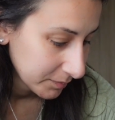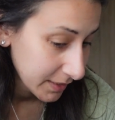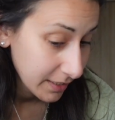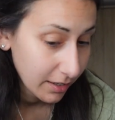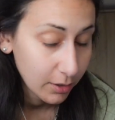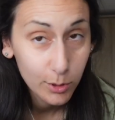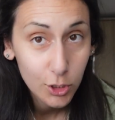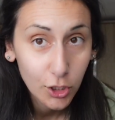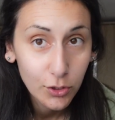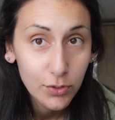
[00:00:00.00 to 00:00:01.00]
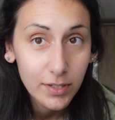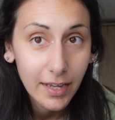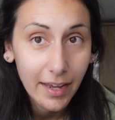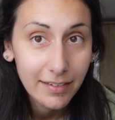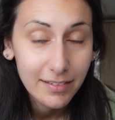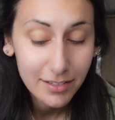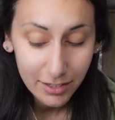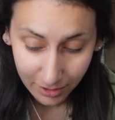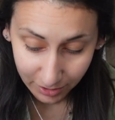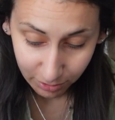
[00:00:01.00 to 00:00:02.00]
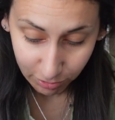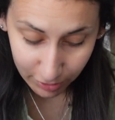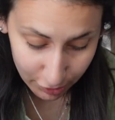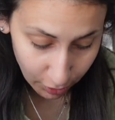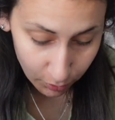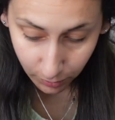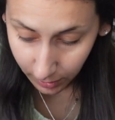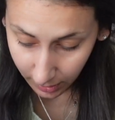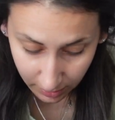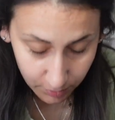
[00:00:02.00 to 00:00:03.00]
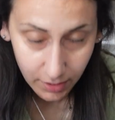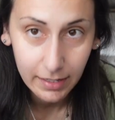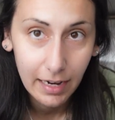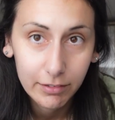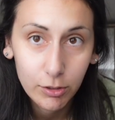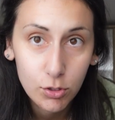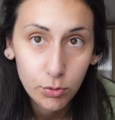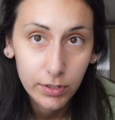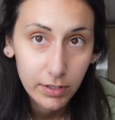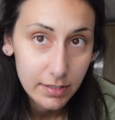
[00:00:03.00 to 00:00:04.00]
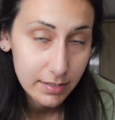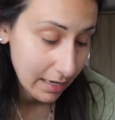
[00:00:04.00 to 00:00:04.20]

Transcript: so yeah I will show you the end result I'm just going to carry on sorting on,